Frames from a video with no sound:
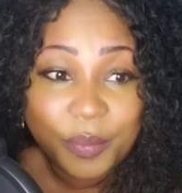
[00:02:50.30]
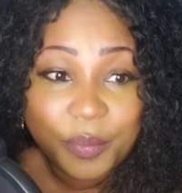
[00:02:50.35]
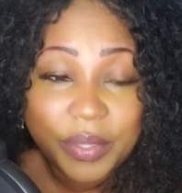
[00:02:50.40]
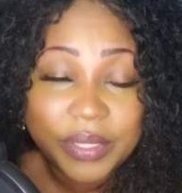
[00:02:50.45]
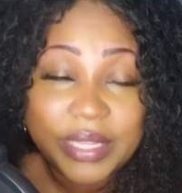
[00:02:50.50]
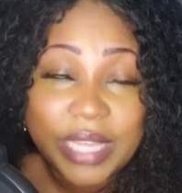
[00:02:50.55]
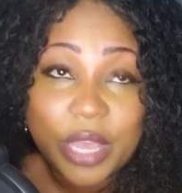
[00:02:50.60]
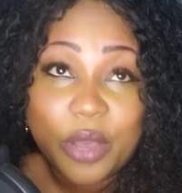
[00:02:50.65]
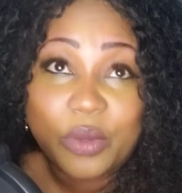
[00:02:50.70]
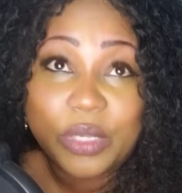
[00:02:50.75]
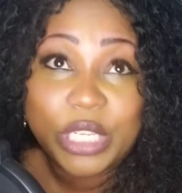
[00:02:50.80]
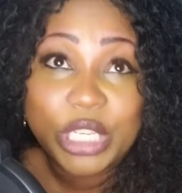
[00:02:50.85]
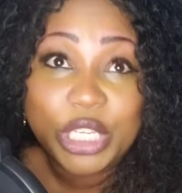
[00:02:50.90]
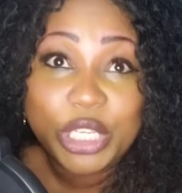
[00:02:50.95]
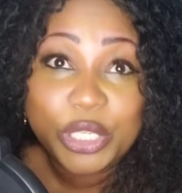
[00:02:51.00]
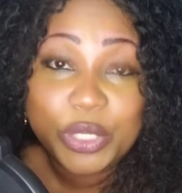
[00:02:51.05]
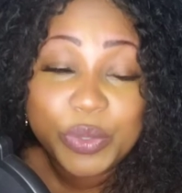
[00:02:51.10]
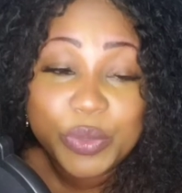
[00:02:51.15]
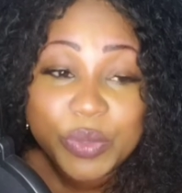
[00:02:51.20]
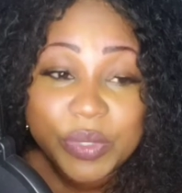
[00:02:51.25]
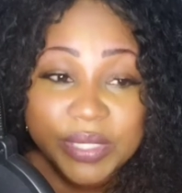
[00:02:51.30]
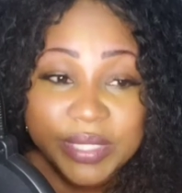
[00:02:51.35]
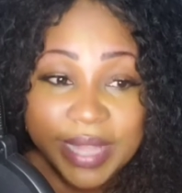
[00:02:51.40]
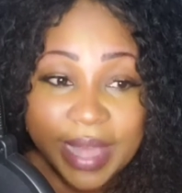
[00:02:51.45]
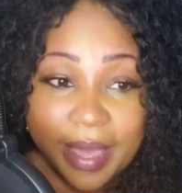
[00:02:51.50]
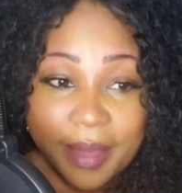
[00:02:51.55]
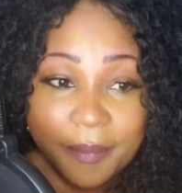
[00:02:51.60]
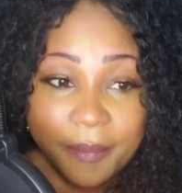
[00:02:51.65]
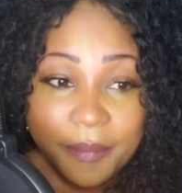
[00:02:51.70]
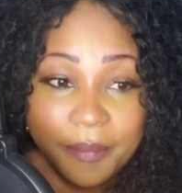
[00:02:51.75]
But they only use
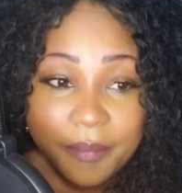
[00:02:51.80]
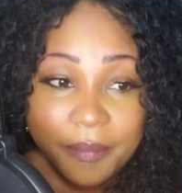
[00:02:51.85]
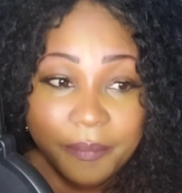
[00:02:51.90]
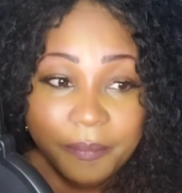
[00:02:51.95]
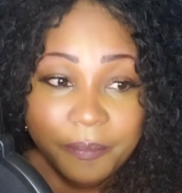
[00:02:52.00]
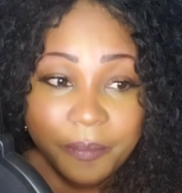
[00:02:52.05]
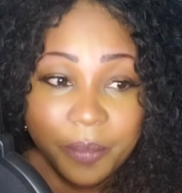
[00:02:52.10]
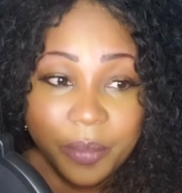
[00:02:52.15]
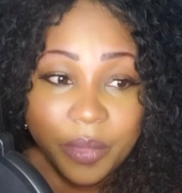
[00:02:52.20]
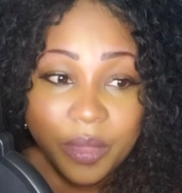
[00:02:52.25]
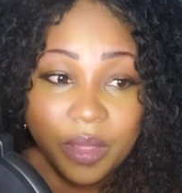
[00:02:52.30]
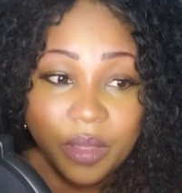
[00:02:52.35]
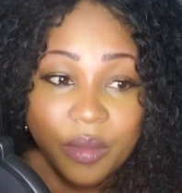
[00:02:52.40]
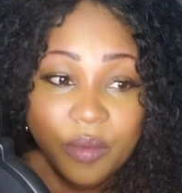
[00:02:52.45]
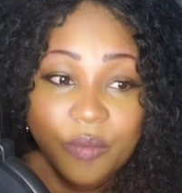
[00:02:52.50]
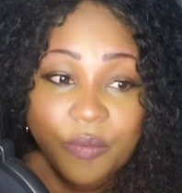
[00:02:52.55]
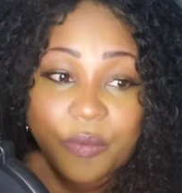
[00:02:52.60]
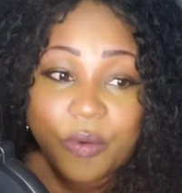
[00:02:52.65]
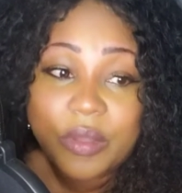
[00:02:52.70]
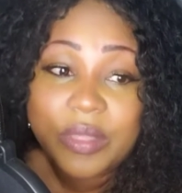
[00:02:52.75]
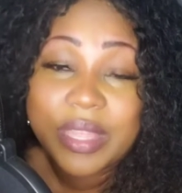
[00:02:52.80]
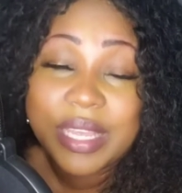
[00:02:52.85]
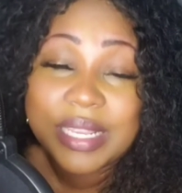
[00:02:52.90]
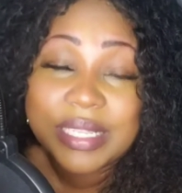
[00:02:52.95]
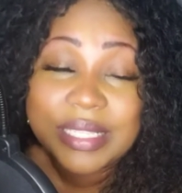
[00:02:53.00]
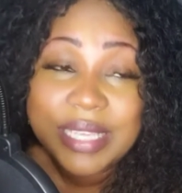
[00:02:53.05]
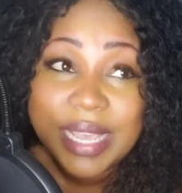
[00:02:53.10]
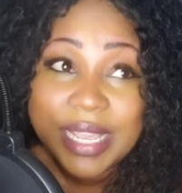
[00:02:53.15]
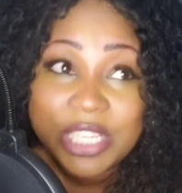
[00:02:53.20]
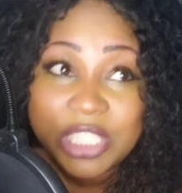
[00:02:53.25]
them for the
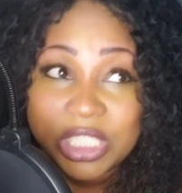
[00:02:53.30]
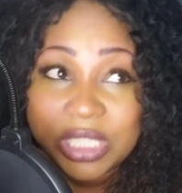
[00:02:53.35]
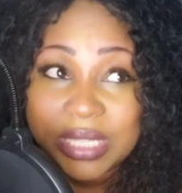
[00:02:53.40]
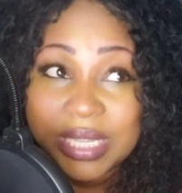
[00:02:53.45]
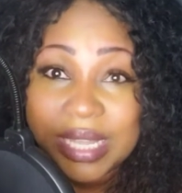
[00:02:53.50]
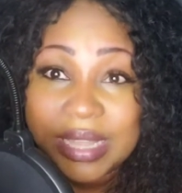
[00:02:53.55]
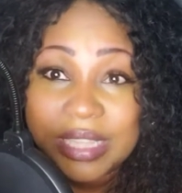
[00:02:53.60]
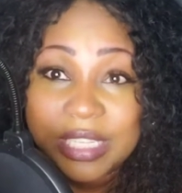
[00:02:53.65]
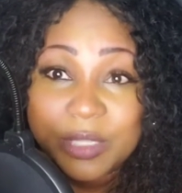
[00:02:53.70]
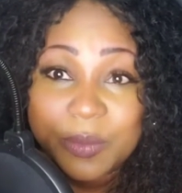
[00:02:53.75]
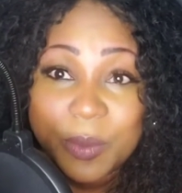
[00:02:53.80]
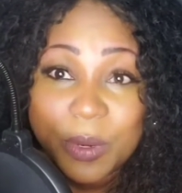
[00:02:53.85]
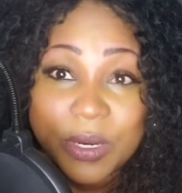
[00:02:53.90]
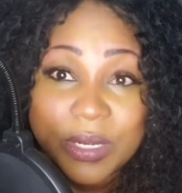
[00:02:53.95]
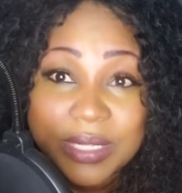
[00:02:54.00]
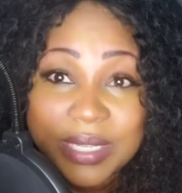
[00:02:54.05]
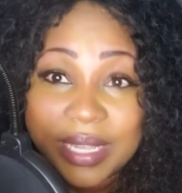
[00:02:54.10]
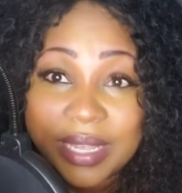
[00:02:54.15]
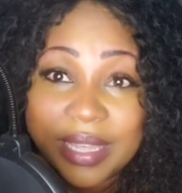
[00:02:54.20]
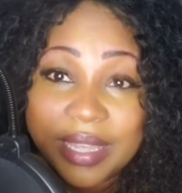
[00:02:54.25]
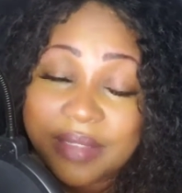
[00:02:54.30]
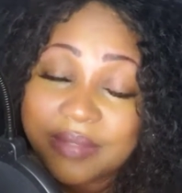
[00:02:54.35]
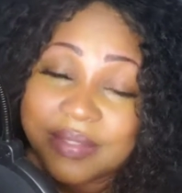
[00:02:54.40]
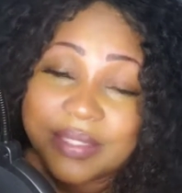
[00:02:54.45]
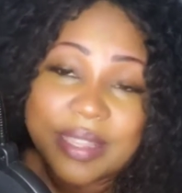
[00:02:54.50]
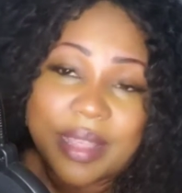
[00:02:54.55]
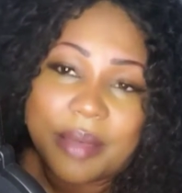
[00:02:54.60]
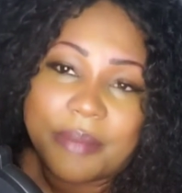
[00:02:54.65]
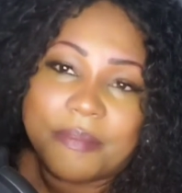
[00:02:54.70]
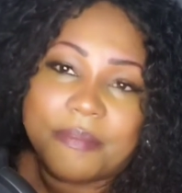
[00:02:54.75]
attention that this person gives
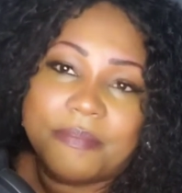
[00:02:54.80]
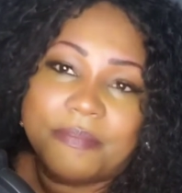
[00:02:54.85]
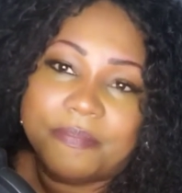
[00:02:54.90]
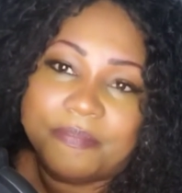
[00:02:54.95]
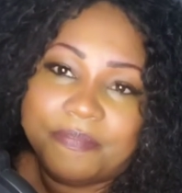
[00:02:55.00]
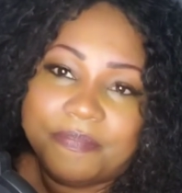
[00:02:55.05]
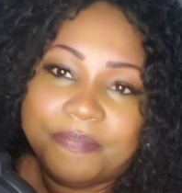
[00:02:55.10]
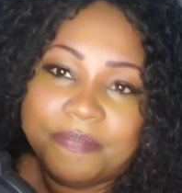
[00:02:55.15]
them.